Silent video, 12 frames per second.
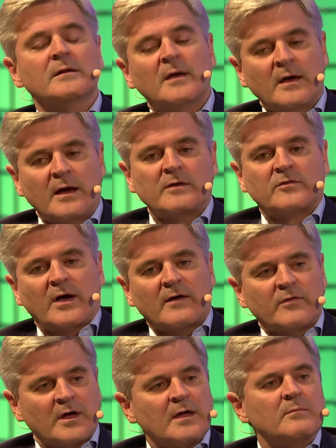And mm -hmm. so mm-hmm.
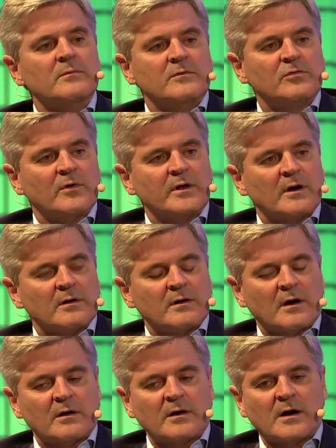having him join our,
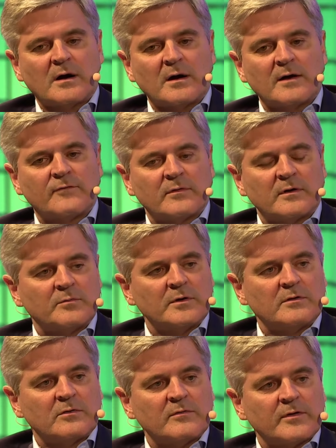our, our effort has
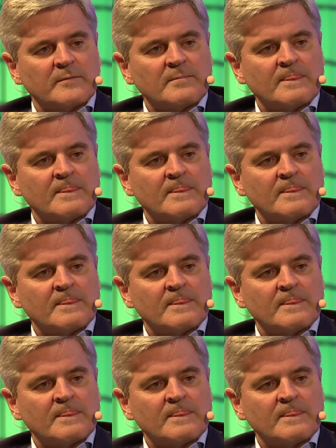been terrific.